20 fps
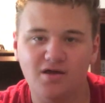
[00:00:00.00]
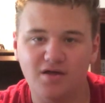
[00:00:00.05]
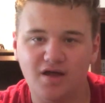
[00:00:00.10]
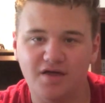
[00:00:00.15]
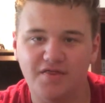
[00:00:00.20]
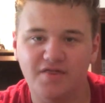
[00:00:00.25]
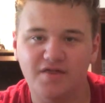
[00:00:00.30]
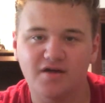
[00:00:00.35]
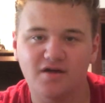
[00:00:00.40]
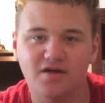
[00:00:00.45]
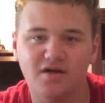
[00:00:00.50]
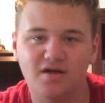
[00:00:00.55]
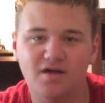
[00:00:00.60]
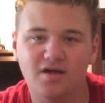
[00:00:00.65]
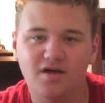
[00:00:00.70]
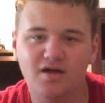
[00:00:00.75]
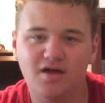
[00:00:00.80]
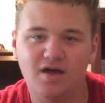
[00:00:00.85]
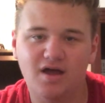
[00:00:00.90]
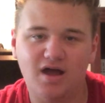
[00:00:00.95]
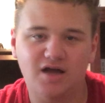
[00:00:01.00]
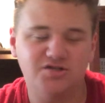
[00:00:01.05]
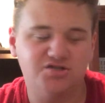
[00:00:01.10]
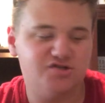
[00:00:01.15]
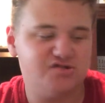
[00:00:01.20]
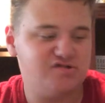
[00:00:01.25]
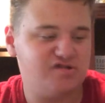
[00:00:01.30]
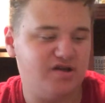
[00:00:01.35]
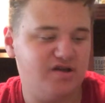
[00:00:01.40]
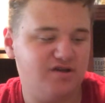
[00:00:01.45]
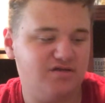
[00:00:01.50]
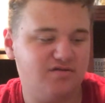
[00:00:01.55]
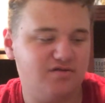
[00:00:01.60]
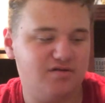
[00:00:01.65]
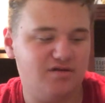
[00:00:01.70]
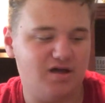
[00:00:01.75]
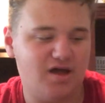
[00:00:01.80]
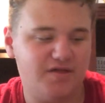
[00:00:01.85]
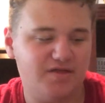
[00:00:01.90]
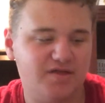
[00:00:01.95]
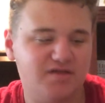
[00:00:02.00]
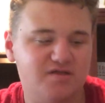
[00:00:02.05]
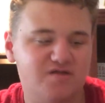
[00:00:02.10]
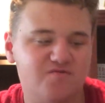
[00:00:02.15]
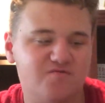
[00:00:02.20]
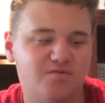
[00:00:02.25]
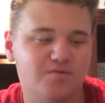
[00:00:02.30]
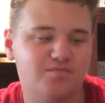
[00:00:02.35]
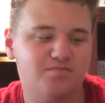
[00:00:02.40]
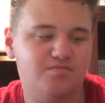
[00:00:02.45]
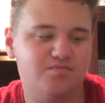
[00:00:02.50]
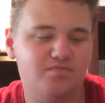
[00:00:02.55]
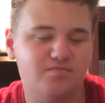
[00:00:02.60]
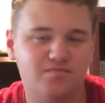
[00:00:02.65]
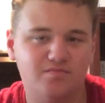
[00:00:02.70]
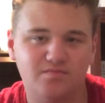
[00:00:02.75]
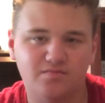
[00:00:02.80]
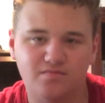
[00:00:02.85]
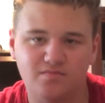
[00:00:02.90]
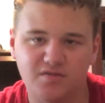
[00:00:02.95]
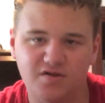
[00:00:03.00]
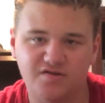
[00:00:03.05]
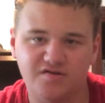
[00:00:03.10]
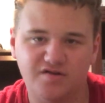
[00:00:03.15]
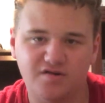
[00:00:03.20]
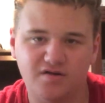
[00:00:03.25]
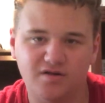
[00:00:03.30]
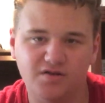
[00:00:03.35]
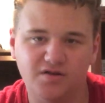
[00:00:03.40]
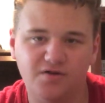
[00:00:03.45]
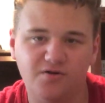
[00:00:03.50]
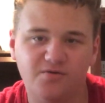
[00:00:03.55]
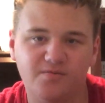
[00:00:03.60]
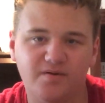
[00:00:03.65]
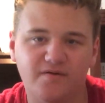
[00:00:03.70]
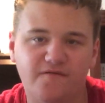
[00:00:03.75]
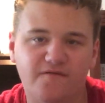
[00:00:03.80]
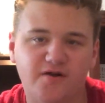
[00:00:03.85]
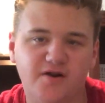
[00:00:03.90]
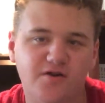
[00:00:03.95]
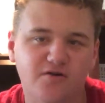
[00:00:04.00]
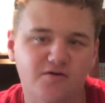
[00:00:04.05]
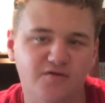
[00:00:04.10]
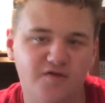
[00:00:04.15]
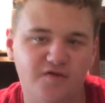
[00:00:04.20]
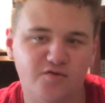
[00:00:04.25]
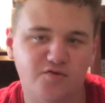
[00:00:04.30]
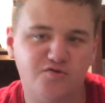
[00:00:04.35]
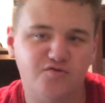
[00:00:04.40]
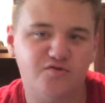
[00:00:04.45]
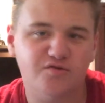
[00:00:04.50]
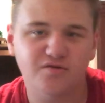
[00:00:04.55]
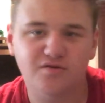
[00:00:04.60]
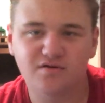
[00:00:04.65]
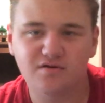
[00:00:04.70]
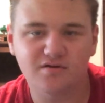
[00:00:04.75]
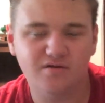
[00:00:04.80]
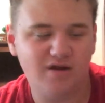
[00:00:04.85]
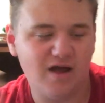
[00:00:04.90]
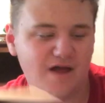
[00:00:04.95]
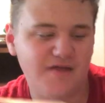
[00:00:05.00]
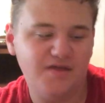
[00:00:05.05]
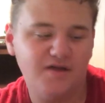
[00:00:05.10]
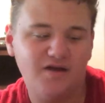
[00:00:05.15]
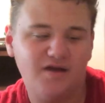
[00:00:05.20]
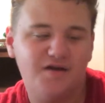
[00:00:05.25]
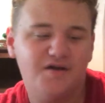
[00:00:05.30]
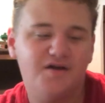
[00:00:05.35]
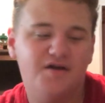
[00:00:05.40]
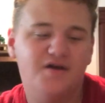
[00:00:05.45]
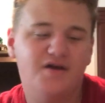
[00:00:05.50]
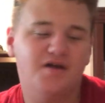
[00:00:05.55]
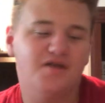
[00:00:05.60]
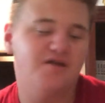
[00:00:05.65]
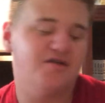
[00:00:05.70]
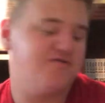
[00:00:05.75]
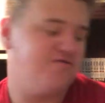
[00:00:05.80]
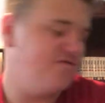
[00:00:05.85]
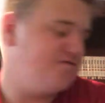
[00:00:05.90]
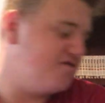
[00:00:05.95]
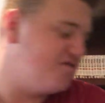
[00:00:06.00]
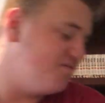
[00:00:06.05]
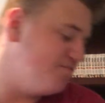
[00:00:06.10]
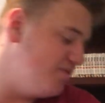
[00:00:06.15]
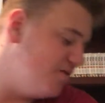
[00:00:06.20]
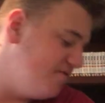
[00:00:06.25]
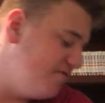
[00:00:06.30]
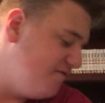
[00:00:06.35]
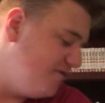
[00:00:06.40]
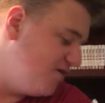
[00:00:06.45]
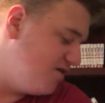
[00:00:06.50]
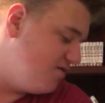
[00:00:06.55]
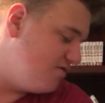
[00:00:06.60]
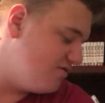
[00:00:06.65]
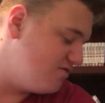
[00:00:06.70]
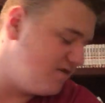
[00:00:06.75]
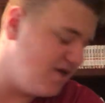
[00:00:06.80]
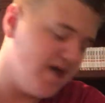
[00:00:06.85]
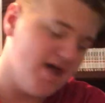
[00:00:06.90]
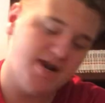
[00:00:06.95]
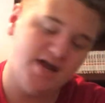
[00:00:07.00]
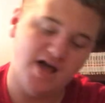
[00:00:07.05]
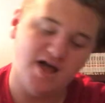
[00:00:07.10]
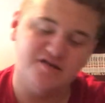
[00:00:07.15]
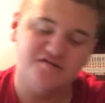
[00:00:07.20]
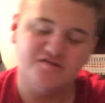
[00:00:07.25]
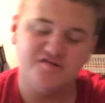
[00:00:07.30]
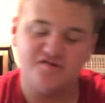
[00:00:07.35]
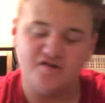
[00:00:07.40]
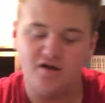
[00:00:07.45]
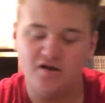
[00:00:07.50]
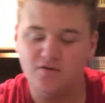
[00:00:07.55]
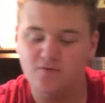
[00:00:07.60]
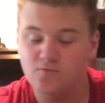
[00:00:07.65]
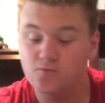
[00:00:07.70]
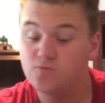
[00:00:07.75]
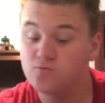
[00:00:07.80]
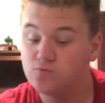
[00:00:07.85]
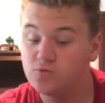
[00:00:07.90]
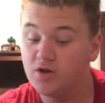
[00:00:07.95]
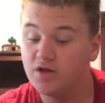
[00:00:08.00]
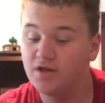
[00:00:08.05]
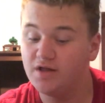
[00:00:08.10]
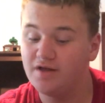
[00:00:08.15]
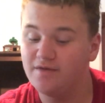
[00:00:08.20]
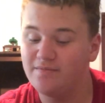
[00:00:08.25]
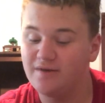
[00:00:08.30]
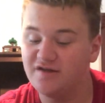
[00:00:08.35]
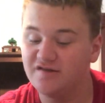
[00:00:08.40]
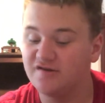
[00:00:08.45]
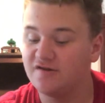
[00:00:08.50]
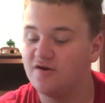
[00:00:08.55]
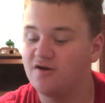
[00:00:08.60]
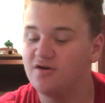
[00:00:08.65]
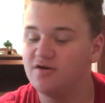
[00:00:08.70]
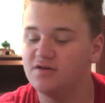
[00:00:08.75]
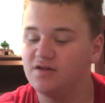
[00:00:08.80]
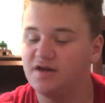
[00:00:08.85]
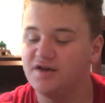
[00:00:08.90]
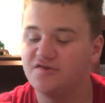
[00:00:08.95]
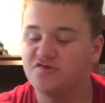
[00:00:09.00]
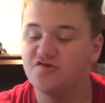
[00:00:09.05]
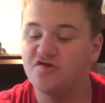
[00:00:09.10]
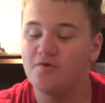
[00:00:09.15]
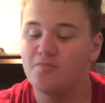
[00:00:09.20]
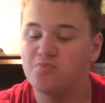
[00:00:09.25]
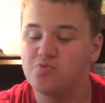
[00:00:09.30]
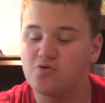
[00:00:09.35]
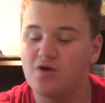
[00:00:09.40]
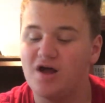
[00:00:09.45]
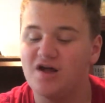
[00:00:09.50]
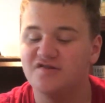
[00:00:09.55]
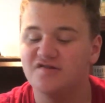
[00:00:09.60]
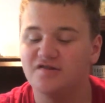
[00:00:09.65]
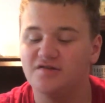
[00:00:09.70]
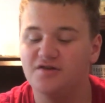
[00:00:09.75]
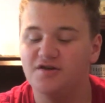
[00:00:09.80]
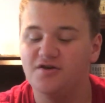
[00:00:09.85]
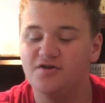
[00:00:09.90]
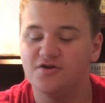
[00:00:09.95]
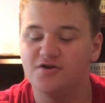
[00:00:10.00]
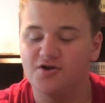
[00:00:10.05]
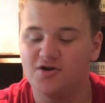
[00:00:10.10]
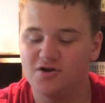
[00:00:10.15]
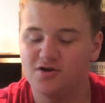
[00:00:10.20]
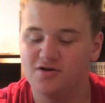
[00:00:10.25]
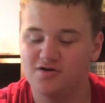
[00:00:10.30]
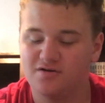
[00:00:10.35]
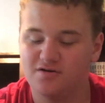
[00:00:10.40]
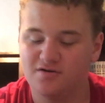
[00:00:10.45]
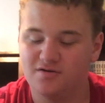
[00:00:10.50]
I think this one is a little bit funnier than this one. I think this one's just a bit funnier. And it has just really amazing art. Like, surprisingly good art.